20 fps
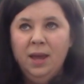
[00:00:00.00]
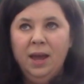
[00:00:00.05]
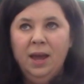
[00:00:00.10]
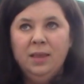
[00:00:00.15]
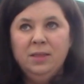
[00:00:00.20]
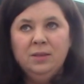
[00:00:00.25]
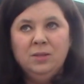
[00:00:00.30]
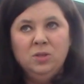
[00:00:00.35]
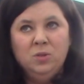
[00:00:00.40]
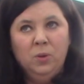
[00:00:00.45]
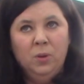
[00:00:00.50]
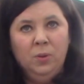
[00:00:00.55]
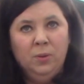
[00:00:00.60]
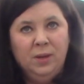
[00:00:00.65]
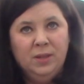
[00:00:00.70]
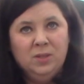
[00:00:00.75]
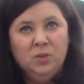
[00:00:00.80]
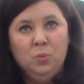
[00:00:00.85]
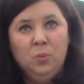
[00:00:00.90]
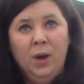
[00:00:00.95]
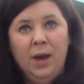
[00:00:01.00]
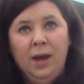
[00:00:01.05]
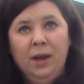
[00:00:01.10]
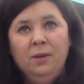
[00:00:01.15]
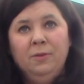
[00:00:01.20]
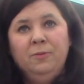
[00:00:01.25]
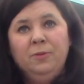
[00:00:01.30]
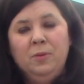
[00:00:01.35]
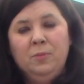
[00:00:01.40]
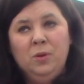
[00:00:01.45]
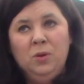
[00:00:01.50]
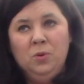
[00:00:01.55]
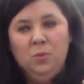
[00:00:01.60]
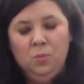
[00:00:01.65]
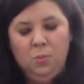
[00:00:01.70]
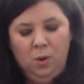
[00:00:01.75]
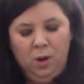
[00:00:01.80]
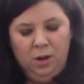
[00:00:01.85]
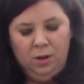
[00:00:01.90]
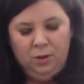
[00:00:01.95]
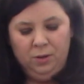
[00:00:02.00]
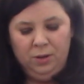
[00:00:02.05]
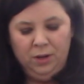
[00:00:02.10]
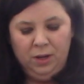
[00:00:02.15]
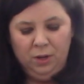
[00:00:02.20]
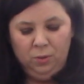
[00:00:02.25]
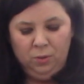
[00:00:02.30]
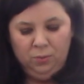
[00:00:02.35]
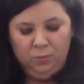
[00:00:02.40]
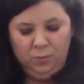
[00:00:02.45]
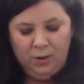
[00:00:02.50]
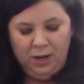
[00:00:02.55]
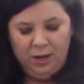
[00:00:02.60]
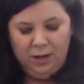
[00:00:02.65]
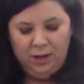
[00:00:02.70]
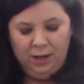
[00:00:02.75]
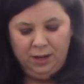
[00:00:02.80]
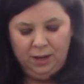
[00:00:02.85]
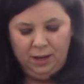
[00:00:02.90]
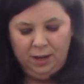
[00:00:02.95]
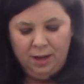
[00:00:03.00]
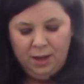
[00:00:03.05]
and the soil gets wet from you watering or raining,